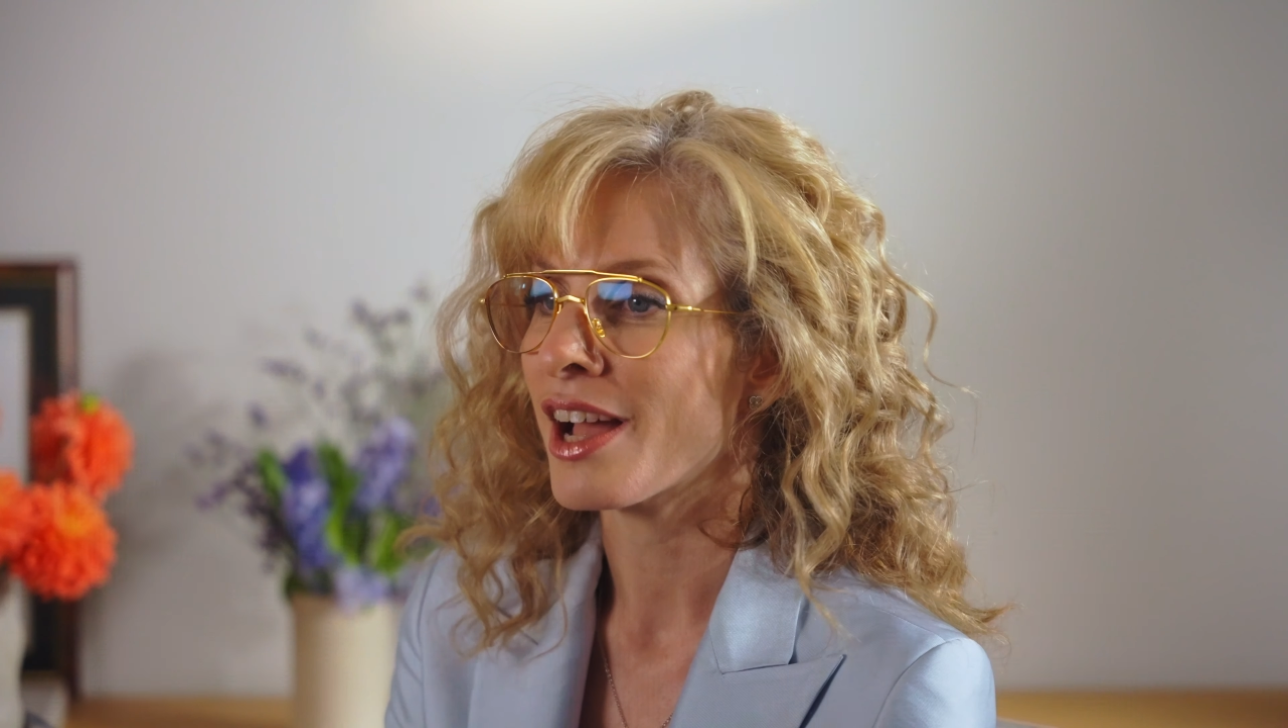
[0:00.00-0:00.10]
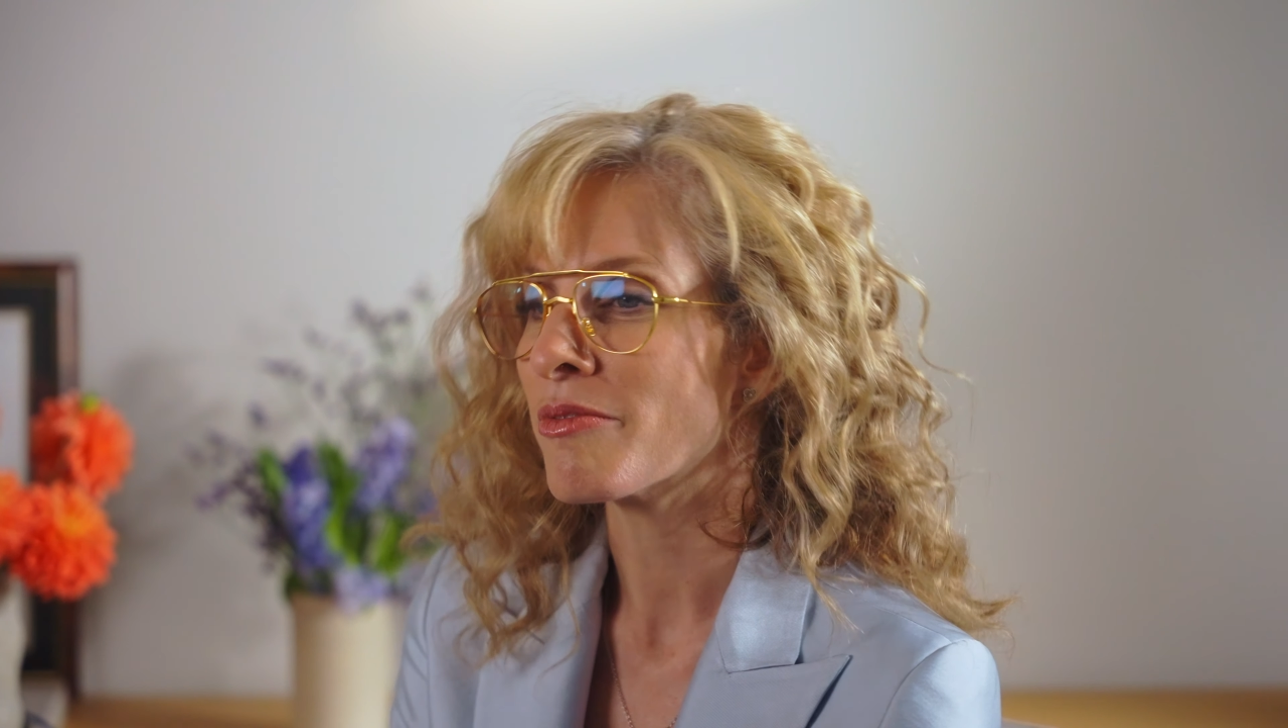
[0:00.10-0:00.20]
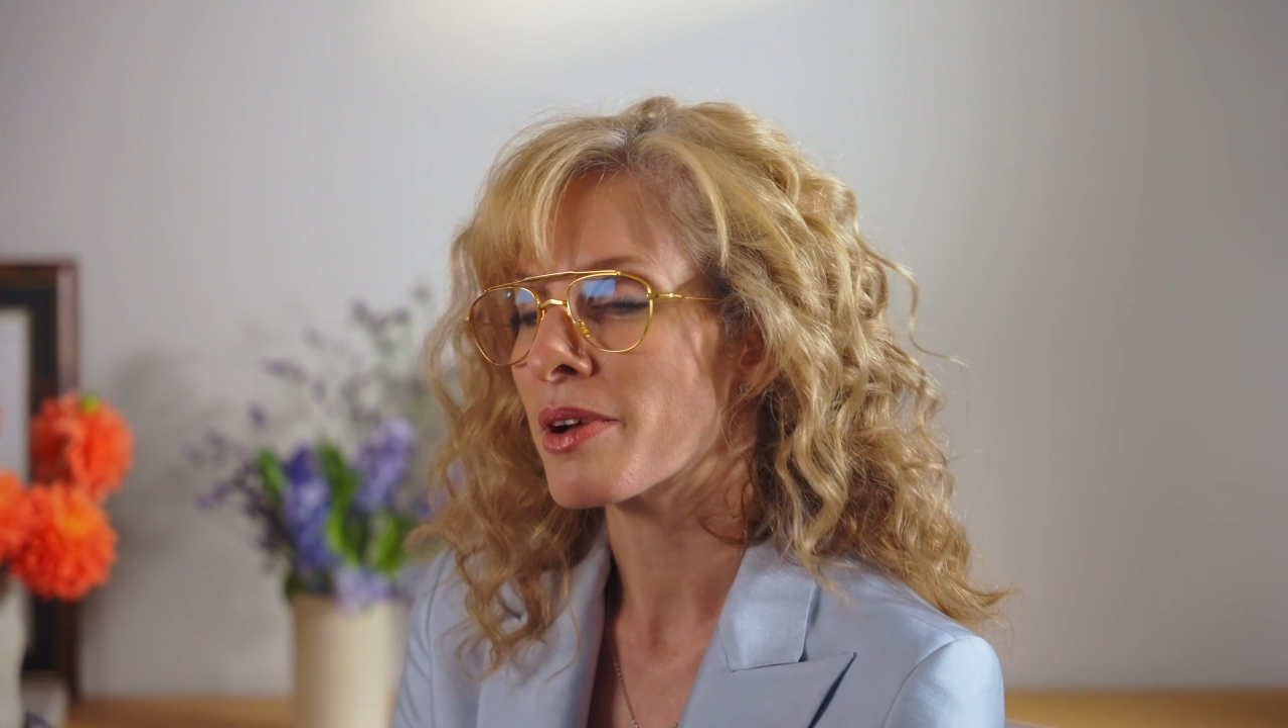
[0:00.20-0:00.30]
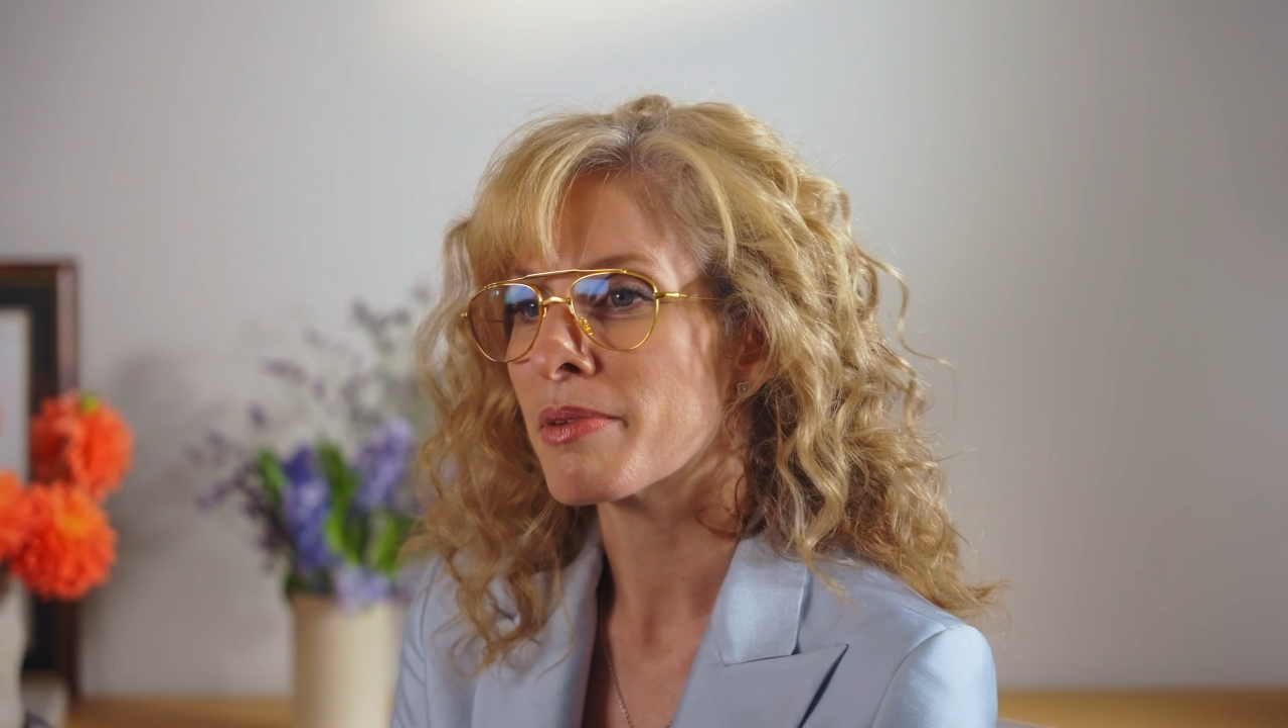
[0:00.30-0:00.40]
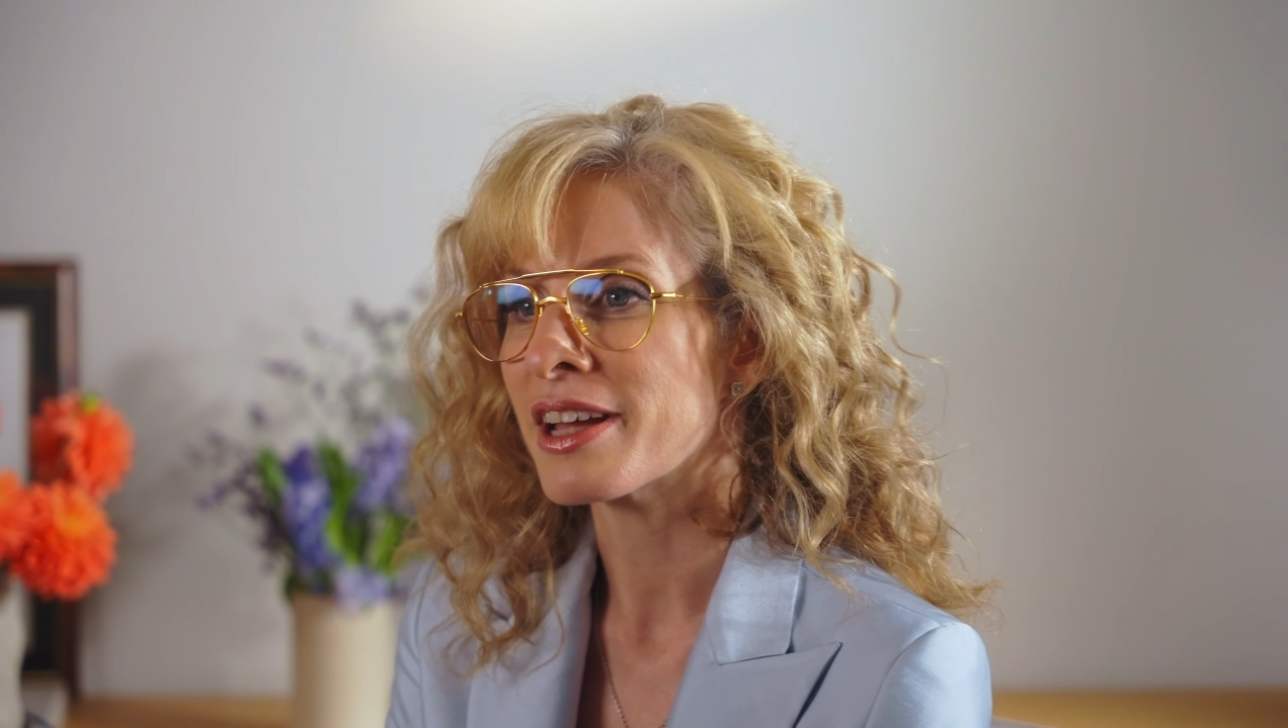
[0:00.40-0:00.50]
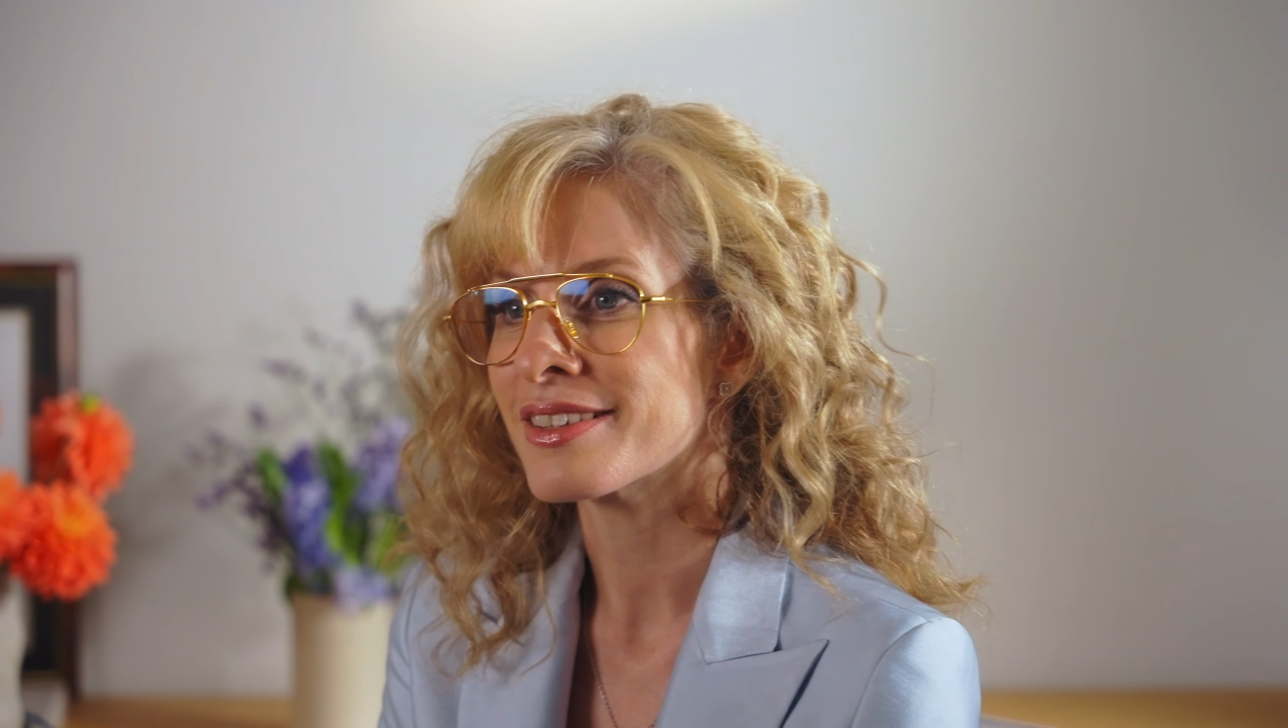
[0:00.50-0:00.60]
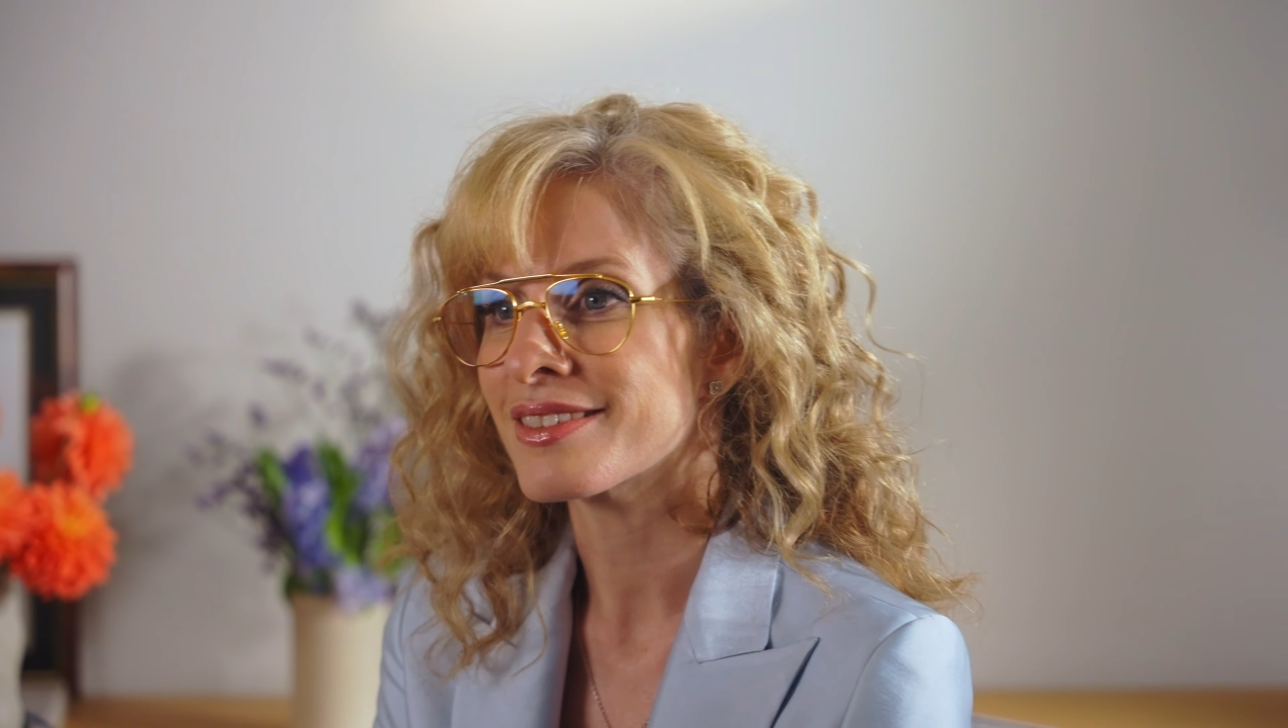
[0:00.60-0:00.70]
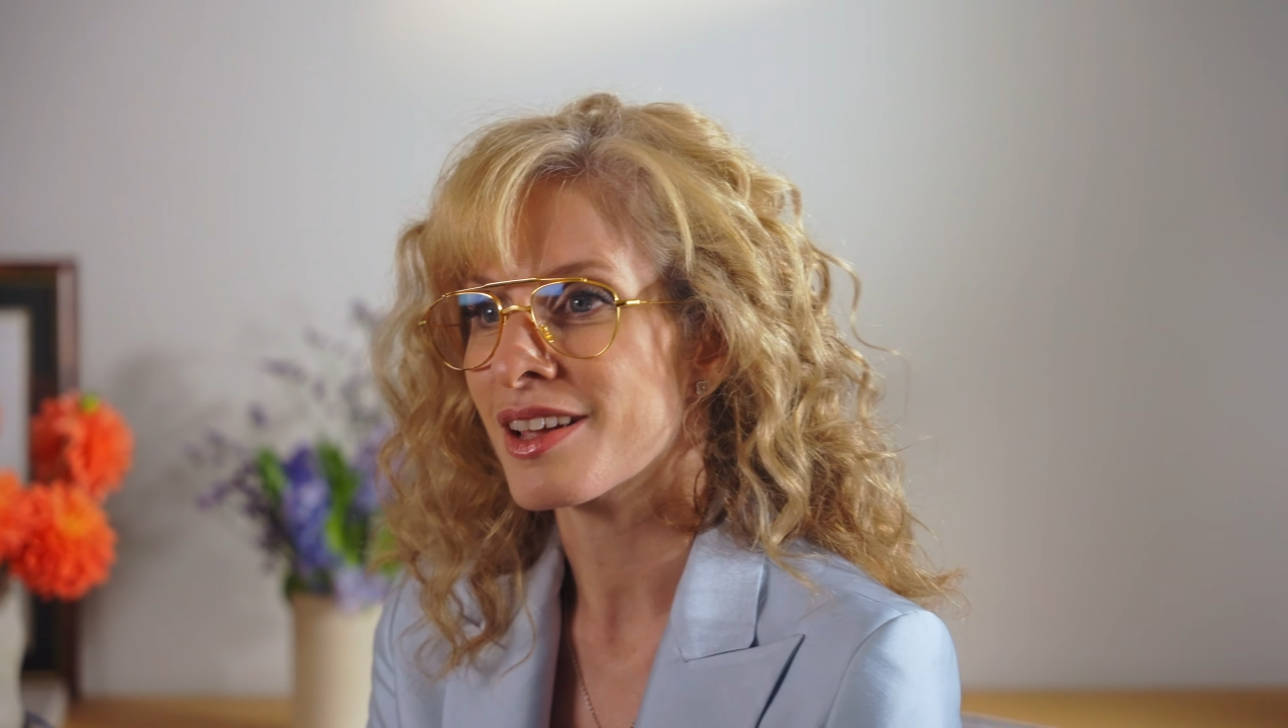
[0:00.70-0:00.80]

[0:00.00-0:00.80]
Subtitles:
have my patients